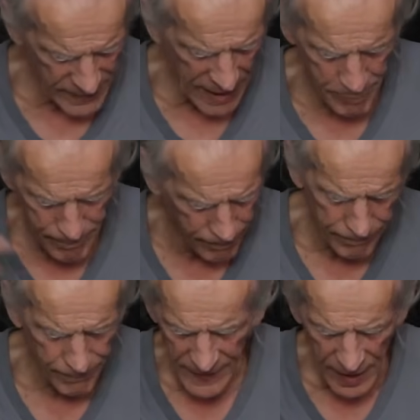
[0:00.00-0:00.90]
I'm not
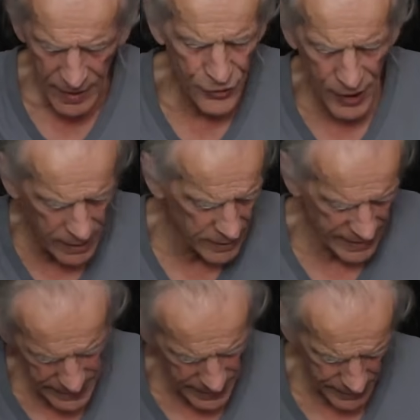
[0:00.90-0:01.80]

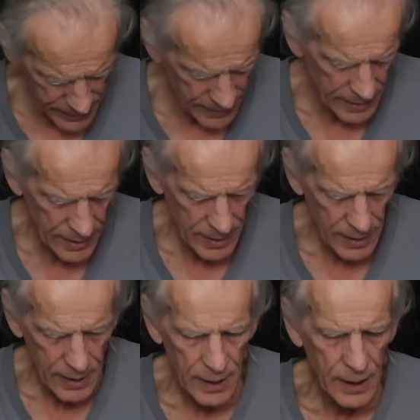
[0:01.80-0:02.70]
juggling things.
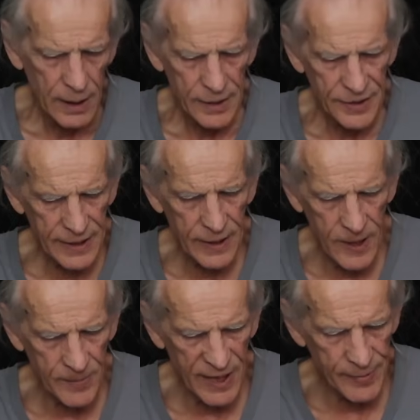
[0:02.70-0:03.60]

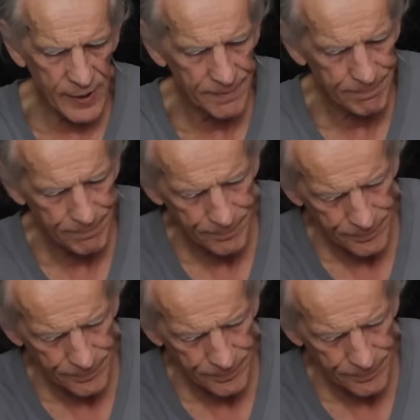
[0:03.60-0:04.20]
600 paper